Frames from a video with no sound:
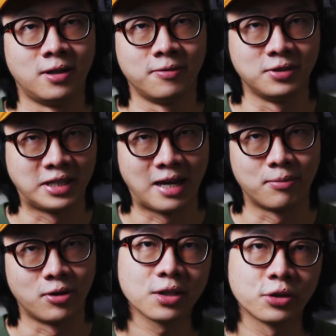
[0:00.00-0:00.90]
of the
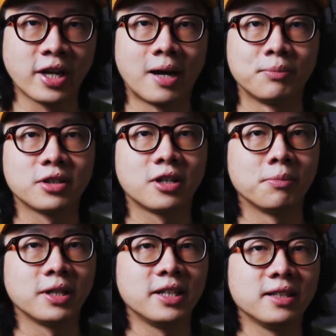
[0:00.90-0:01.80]
camera. So yeah, I'm done
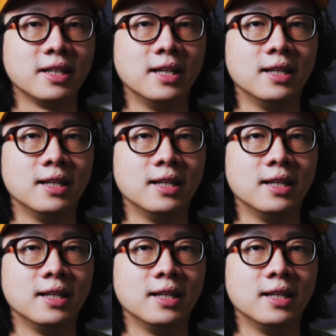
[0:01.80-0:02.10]
complaining.